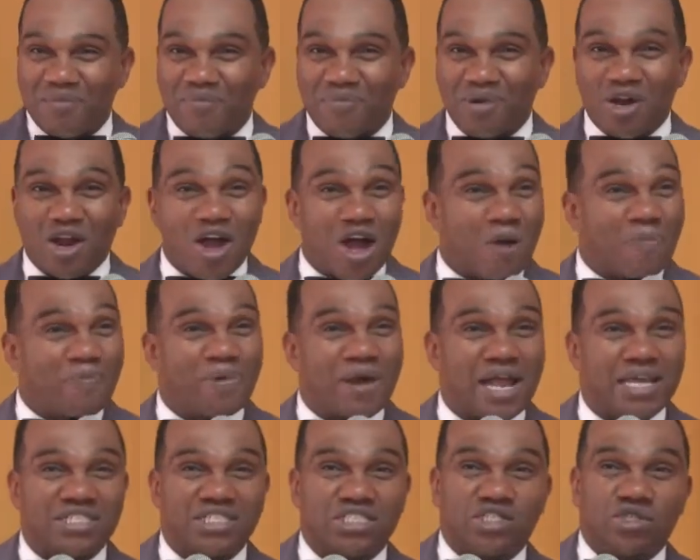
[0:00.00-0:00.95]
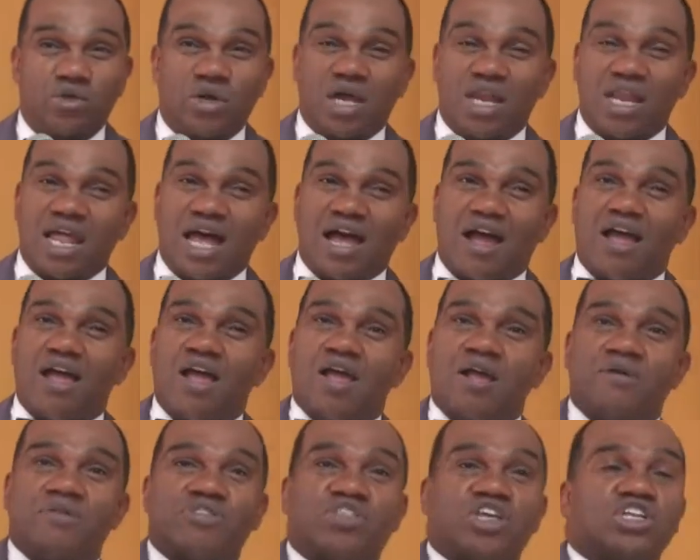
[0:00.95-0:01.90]
But all praises due to Allah.
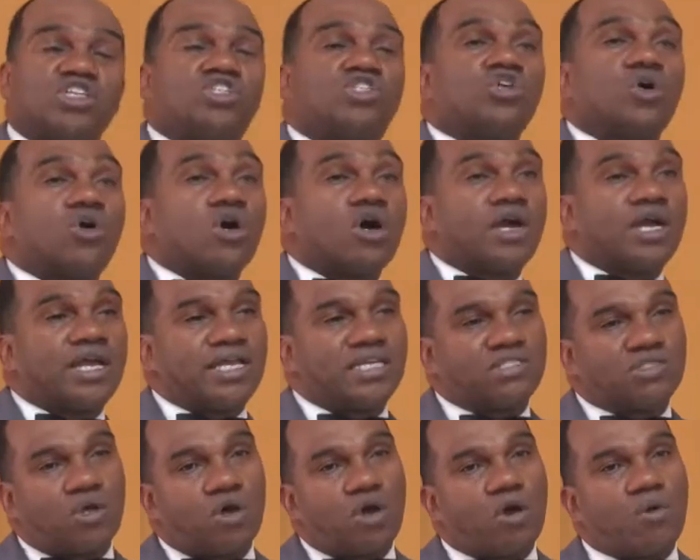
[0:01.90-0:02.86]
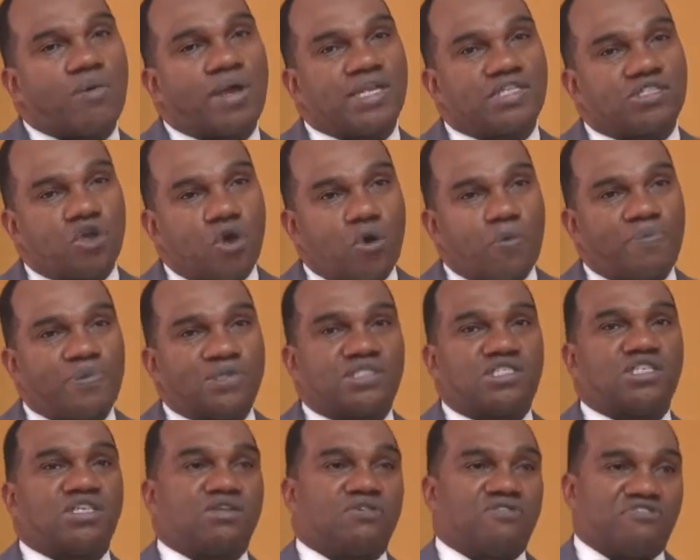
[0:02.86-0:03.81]
The door is always open
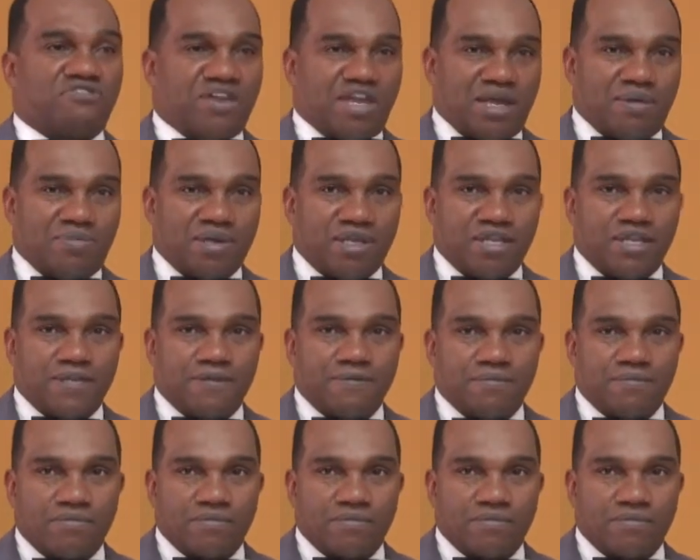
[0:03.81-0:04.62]
to you, family.